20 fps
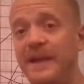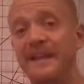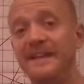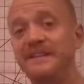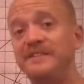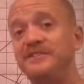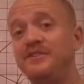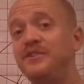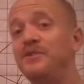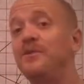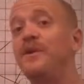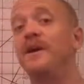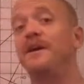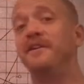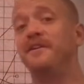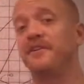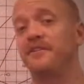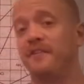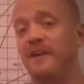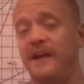in
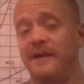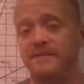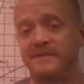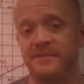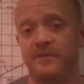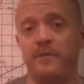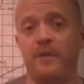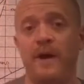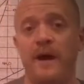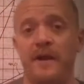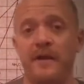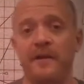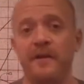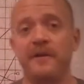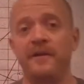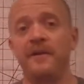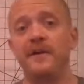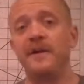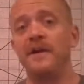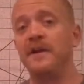200 grams of
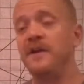water,